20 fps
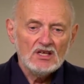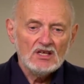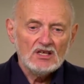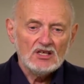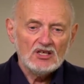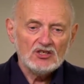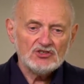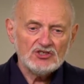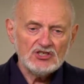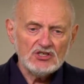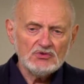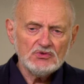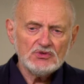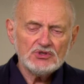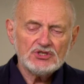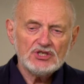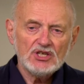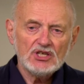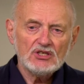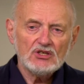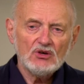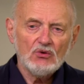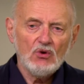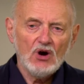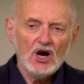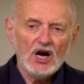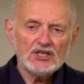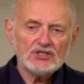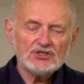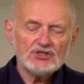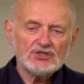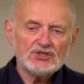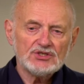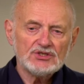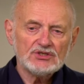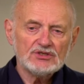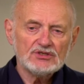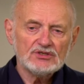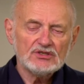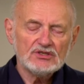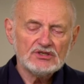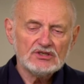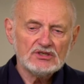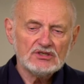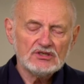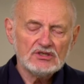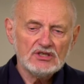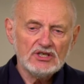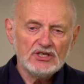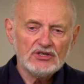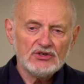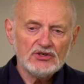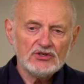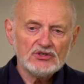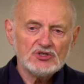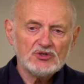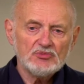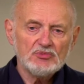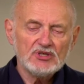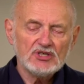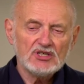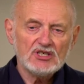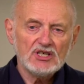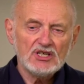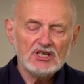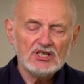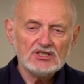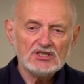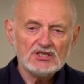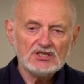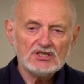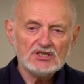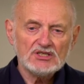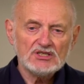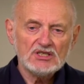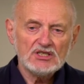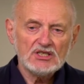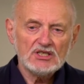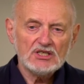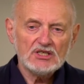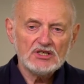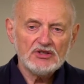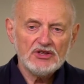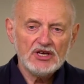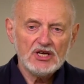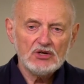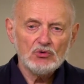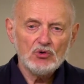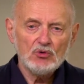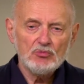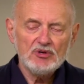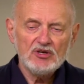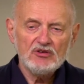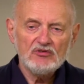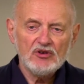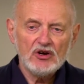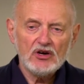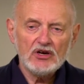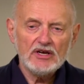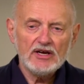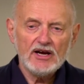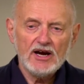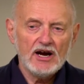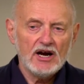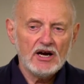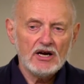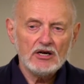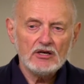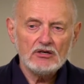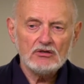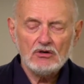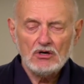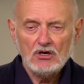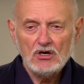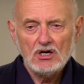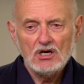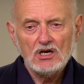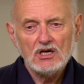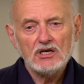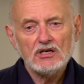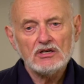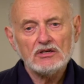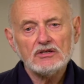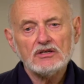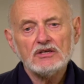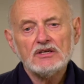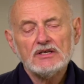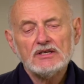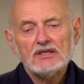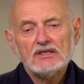It's interesting to watch leaders because they will be very hard on